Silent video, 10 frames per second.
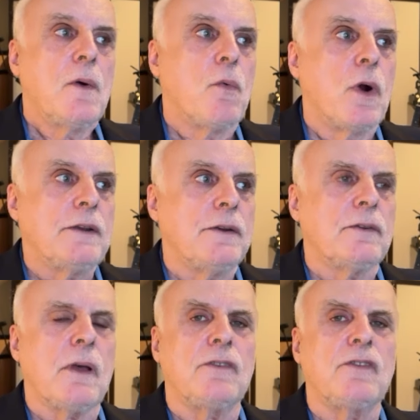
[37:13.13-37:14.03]
which
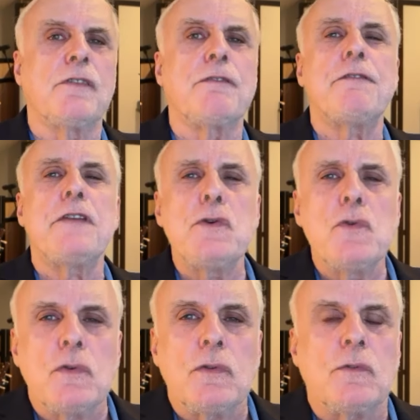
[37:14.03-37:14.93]
is mm-hmm.
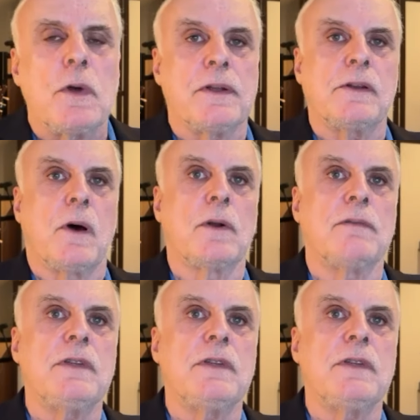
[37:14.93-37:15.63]
suffused with the tone of